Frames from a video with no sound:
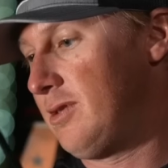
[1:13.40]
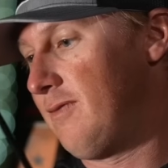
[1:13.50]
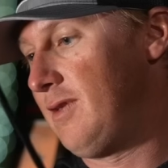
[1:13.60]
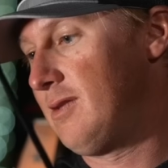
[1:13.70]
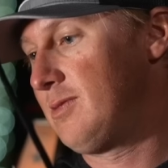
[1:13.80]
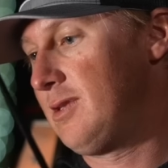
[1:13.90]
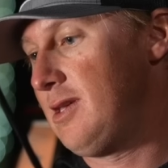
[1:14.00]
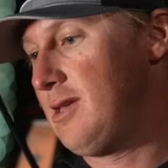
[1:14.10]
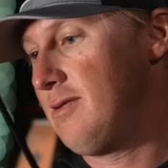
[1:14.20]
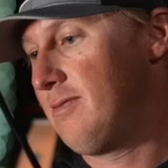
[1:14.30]
the V M
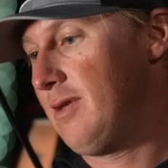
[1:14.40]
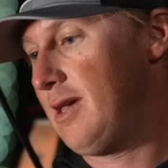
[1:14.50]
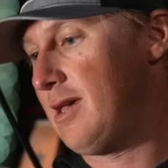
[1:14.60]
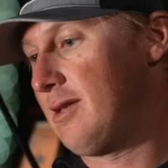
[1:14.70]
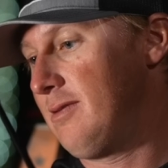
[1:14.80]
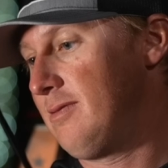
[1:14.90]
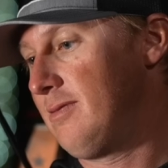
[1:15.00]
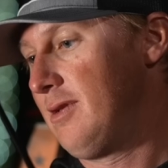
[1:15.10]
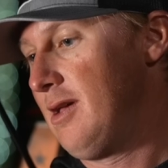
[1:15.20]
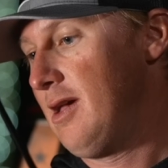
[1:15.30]
C head,
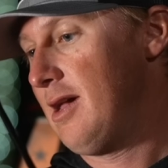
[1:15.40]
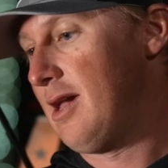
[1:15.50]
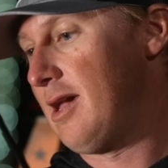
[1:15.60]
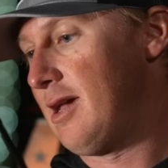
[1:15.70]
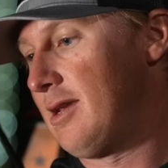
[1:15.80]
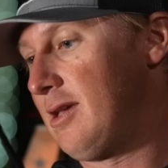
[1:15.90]
and